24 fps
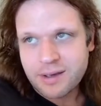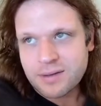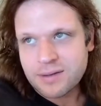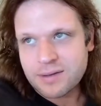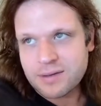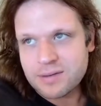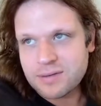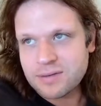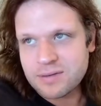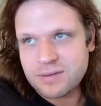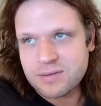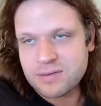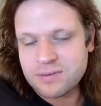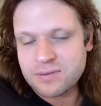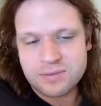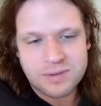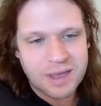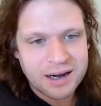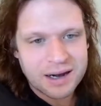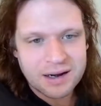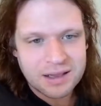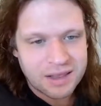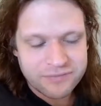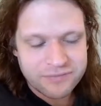
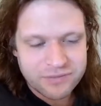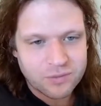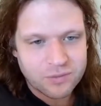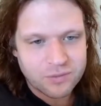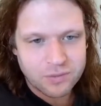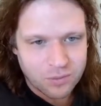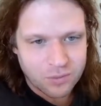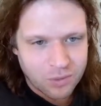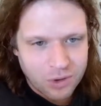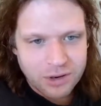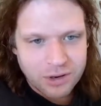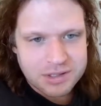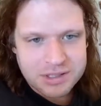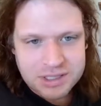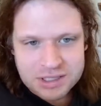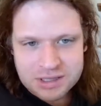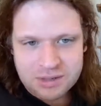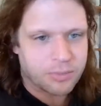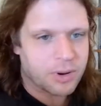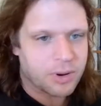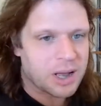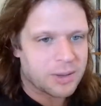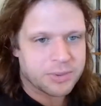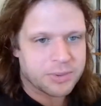9/11 worked and the
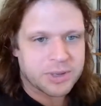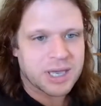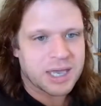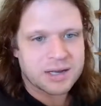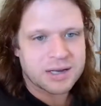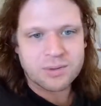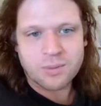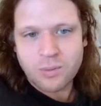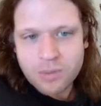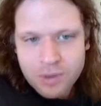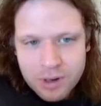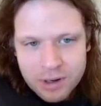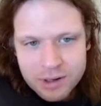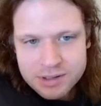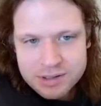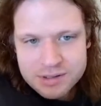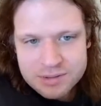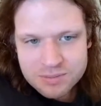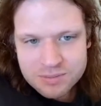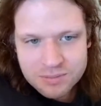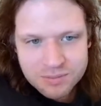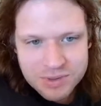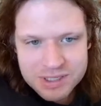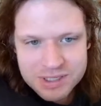propaganda worked
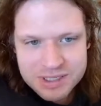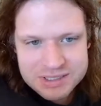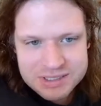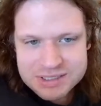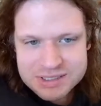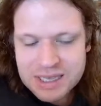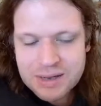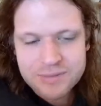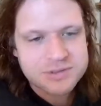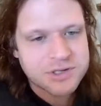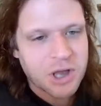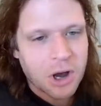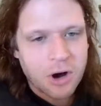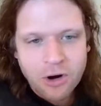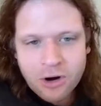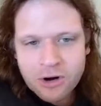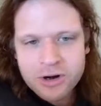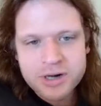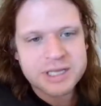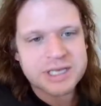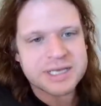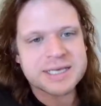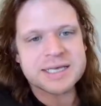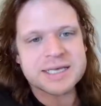because that was
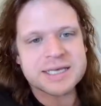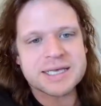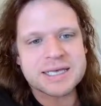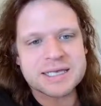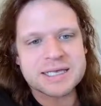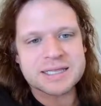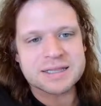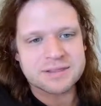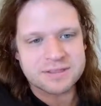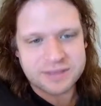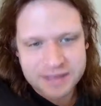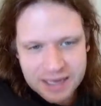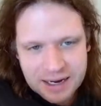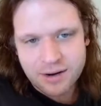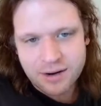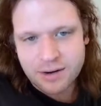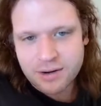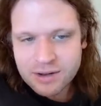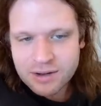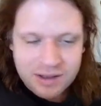already there.